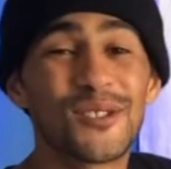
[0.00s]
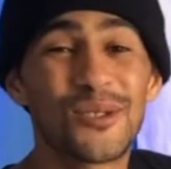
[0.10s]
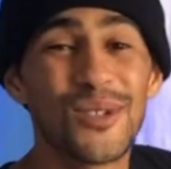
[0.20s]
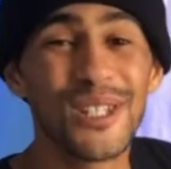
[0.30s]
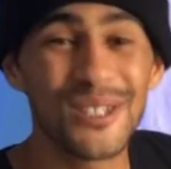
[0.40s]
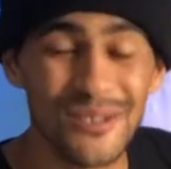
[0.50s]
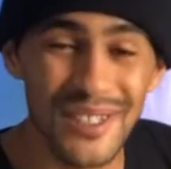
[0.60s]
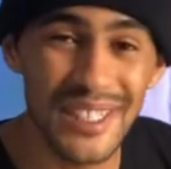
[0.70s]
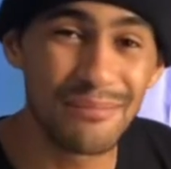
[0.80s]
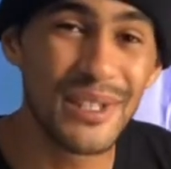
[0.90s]

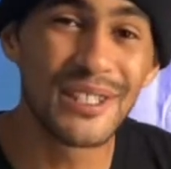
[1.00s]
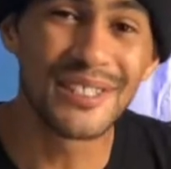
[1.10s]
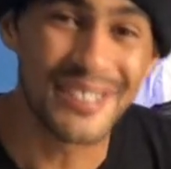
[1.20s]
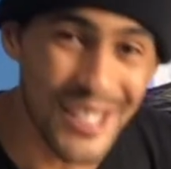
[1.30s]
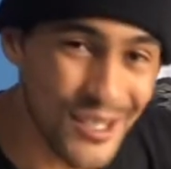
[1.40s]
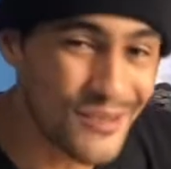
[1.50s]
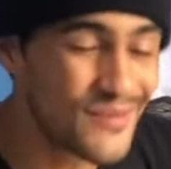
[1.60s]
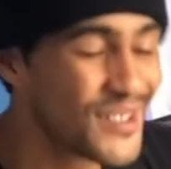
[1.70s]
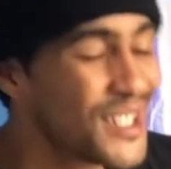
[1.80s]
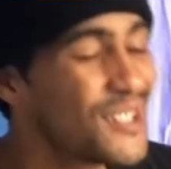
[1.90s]
23, Be Yourself,
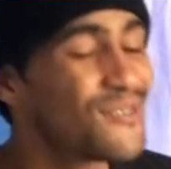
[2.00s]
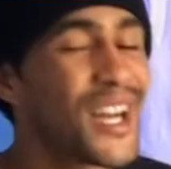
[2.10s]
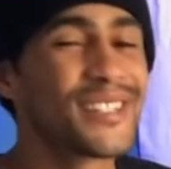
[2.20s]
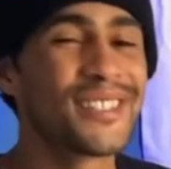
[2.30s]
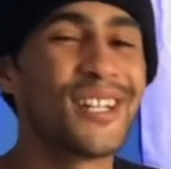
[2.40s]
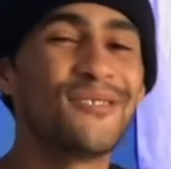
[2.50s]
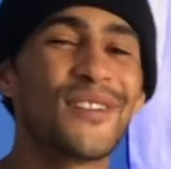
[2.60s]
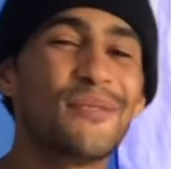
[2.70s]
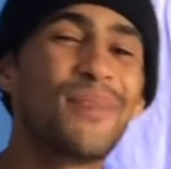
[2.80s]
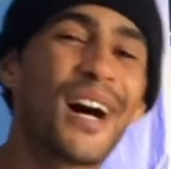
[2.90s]
Rise to
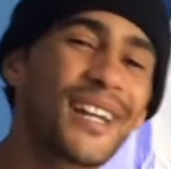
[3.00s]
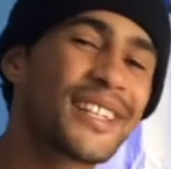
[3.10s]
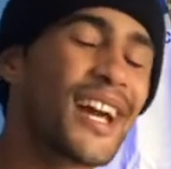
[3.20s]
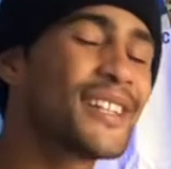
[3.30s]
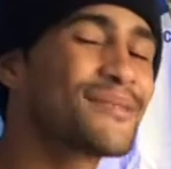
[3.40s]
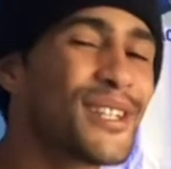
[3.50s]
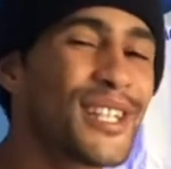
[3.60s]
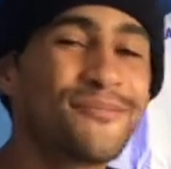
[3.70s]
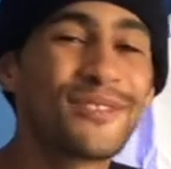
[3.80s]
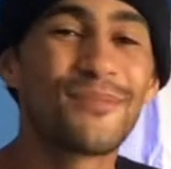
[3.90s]
Elevate podcast. My
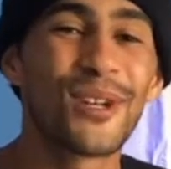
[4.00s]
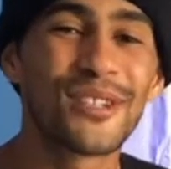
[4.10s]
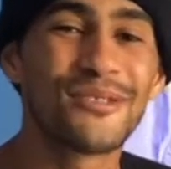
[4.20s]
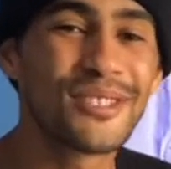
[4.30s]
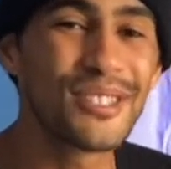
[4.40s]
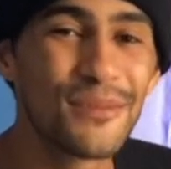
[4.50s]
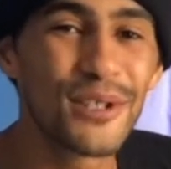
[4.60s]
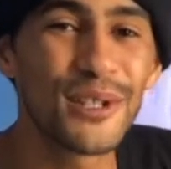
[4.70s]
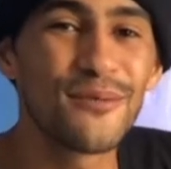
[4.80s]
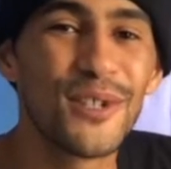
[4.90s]
name is Marco
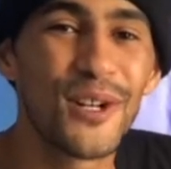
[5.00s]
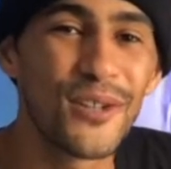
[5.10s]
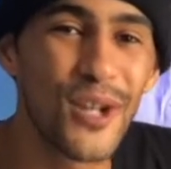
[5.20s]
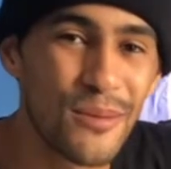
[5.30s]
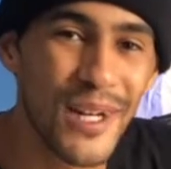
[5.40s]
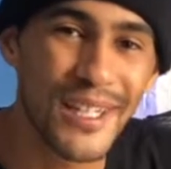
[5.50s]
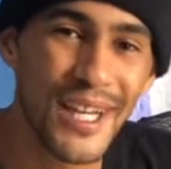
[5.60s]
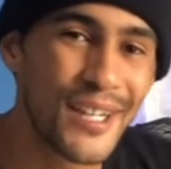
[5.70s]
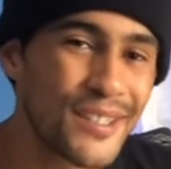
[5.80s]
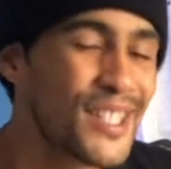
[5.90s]
Seabrook, if you don't know by
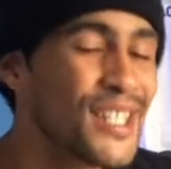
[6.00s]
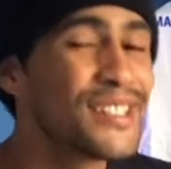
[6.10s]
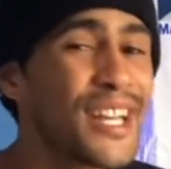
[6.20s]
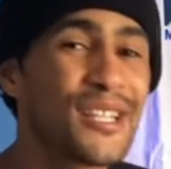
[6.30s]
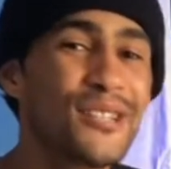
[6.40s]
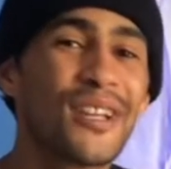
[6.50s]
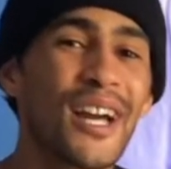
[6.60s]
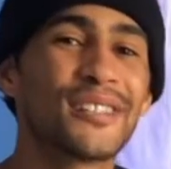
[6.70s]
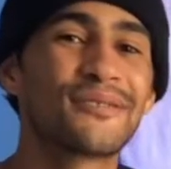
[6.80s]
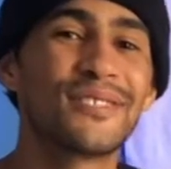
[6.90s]
now. Thank you
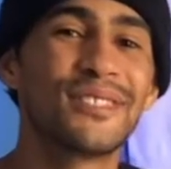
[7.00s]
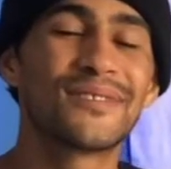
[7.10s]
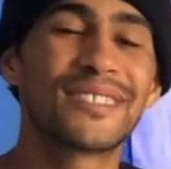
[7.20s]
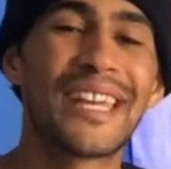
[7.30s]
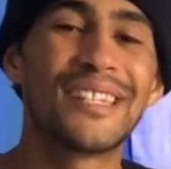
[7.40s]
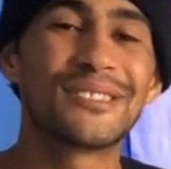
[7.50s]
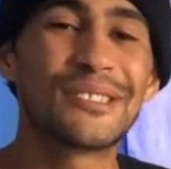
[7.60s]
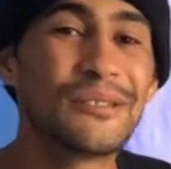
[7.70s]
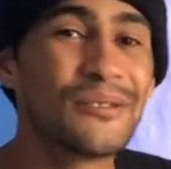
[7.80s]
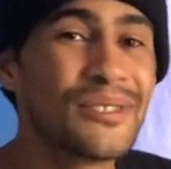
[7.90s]
guys for even staying
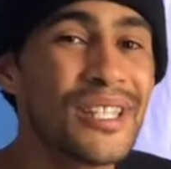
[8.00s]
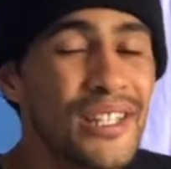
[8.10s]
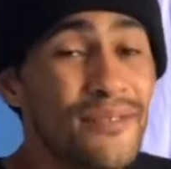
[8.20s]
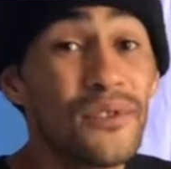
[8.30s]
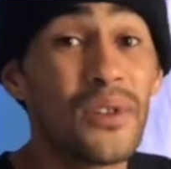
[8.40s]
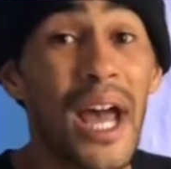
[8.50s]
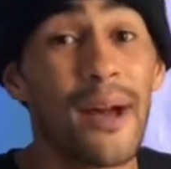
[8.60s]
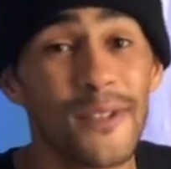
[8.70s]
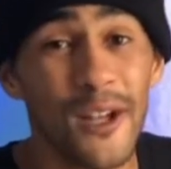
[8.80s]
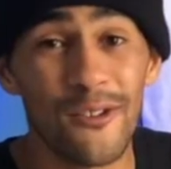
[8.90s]
tuned. If you
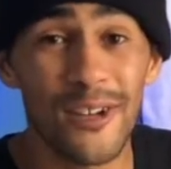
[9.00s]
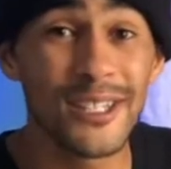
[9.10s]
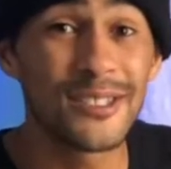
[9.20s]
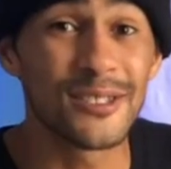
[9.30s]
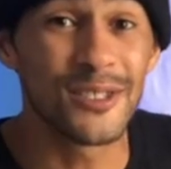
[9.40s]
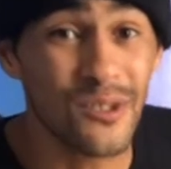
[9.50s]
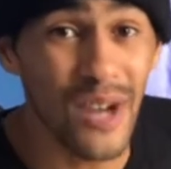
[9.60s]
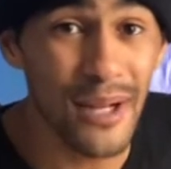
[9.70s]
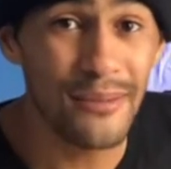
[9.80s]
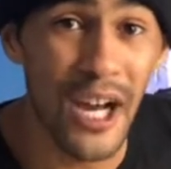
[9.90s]
haven't already,
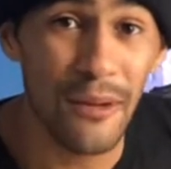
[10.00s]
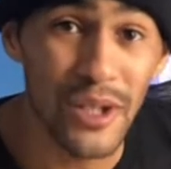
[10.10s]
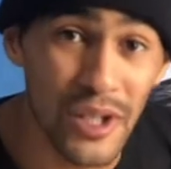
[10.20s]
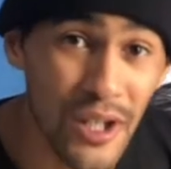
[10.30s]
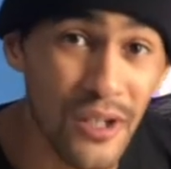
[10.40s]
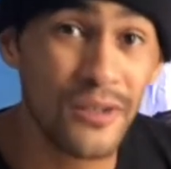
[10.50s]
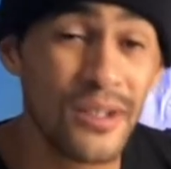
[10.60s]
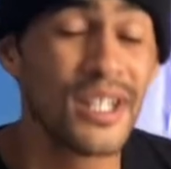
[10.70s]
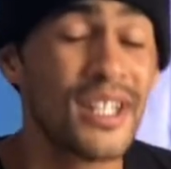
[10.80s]
subscribe down below.